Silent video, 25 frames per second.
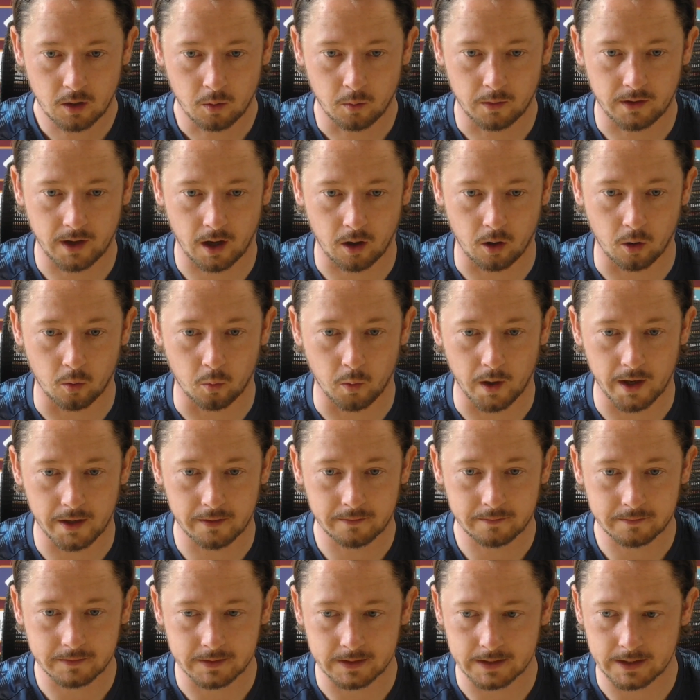without a
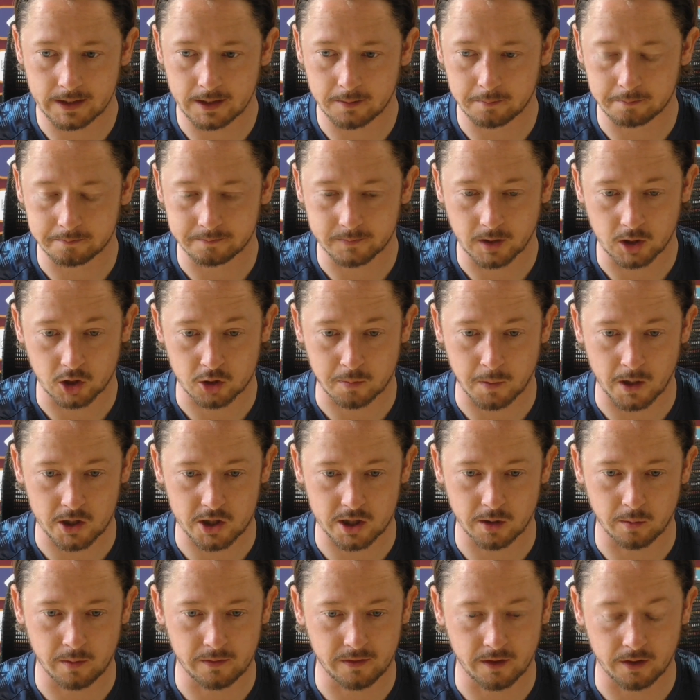win,
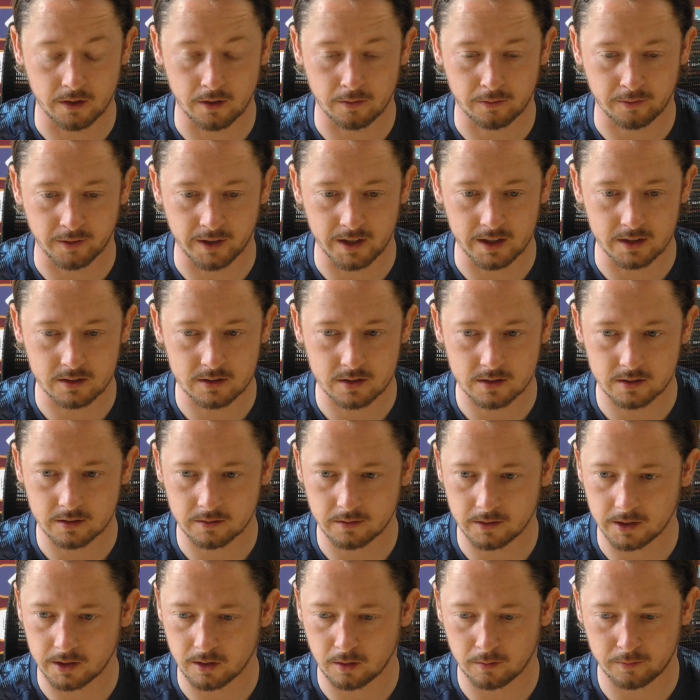especially with the
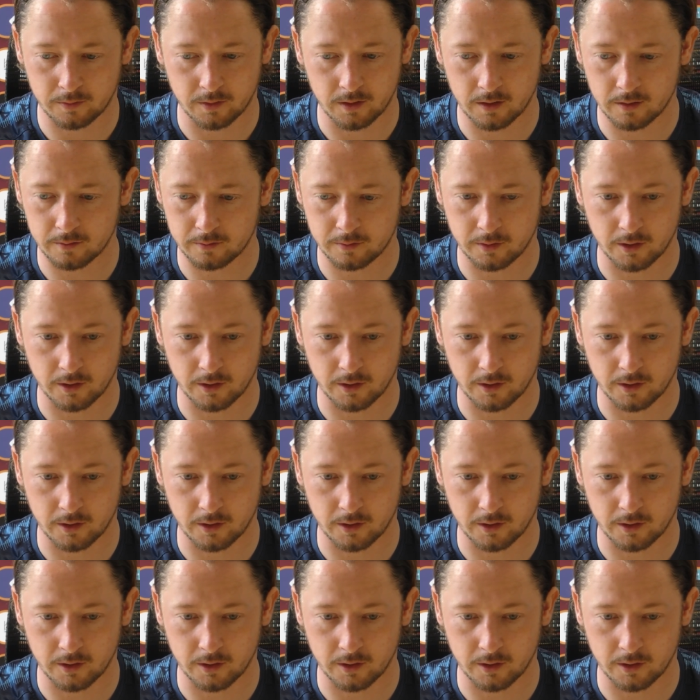defeats, you know, for